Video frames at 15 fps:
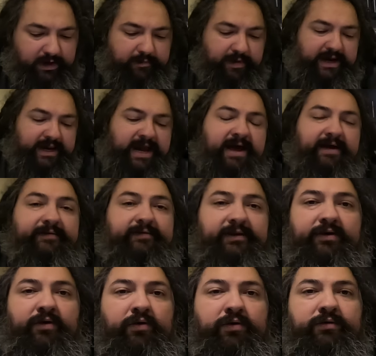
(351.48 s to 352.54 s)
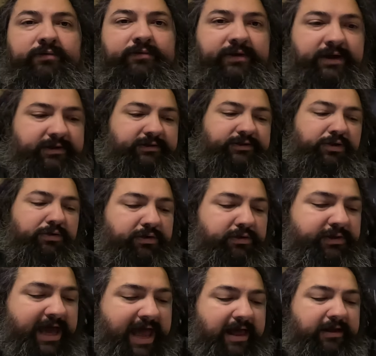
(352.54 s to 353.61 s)
But yeah, the total
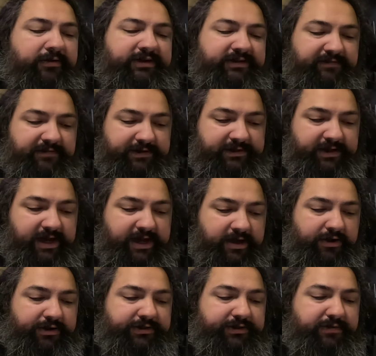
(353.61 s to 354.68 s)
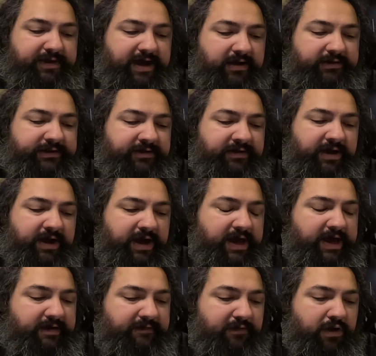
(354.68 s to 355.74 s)
calories for today are
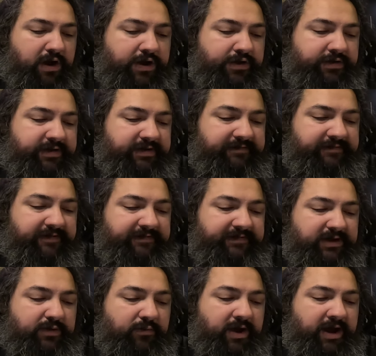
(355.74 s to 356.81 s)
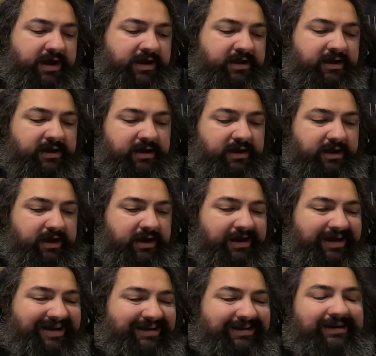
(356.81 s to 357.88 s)
2,451.
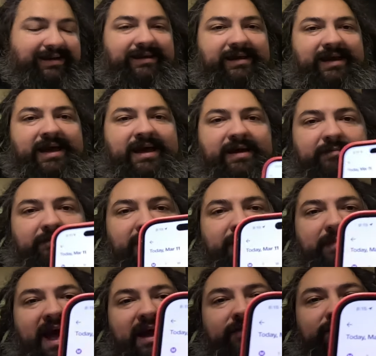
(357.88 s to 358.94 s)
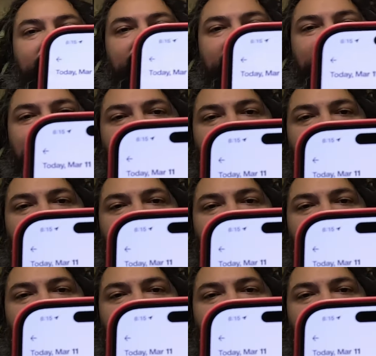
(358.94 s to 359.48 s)
And yeah, my macros